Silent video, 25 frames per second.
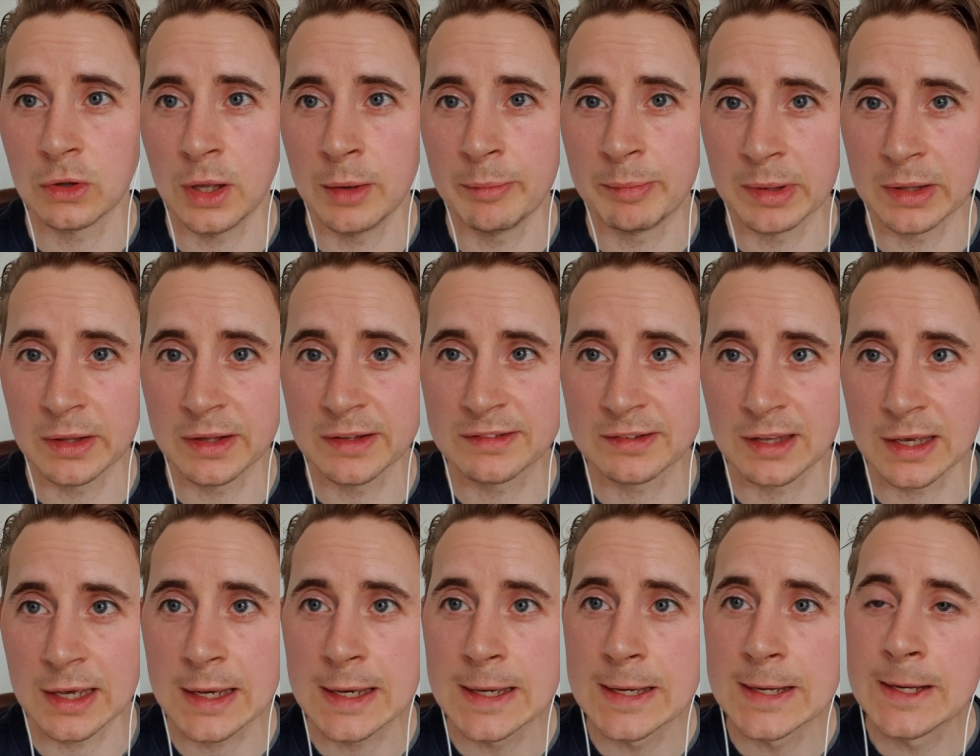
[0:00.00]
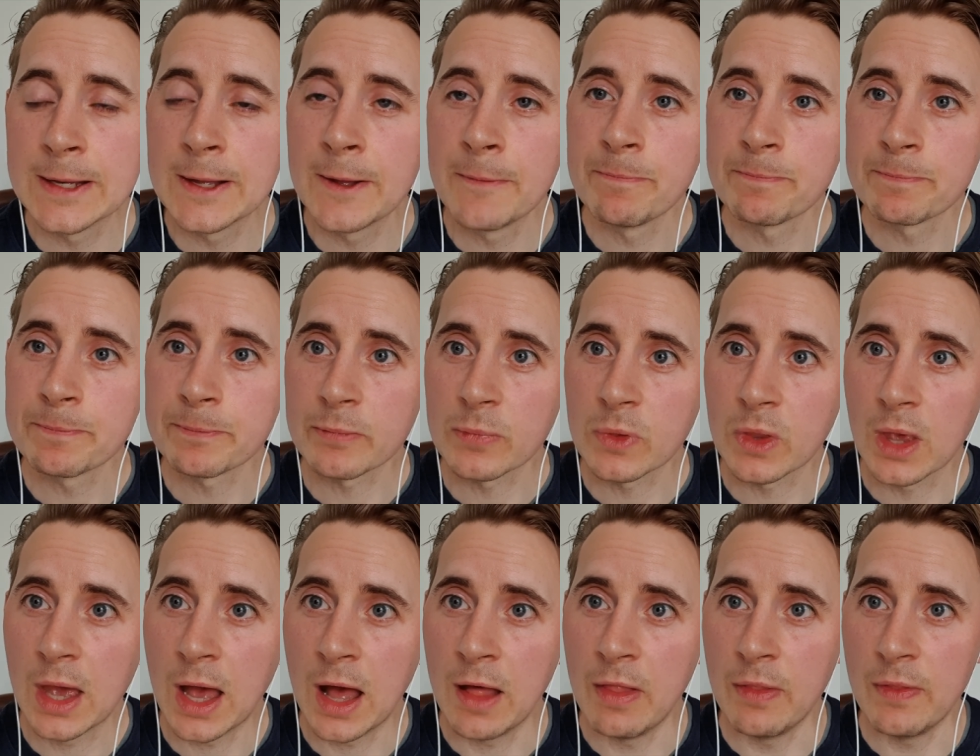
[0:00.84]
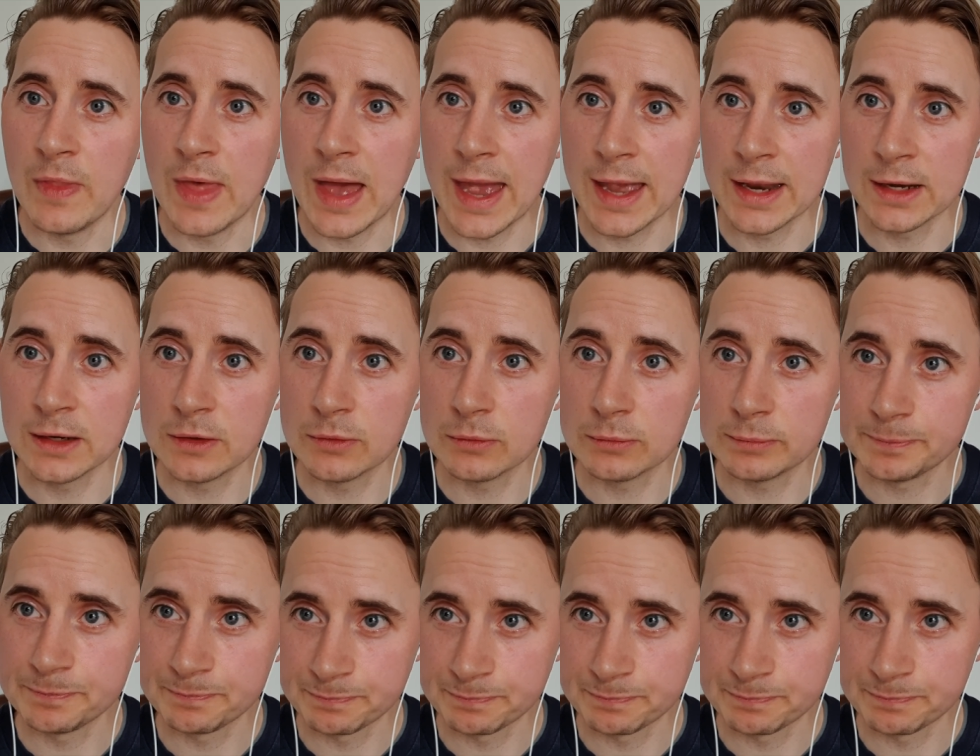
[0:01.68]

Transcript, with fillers: ability, and then